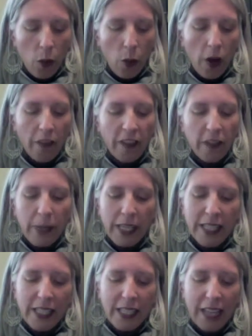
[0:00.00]
While this
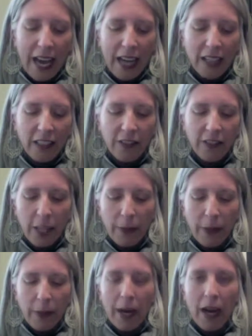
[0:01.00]
basic act of
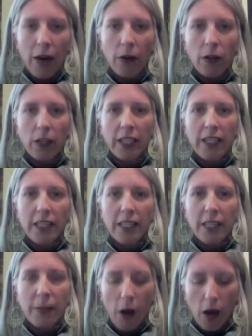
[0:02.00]
naming power can
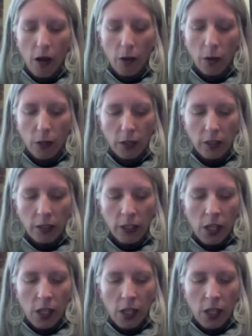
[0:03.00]
seem awkward,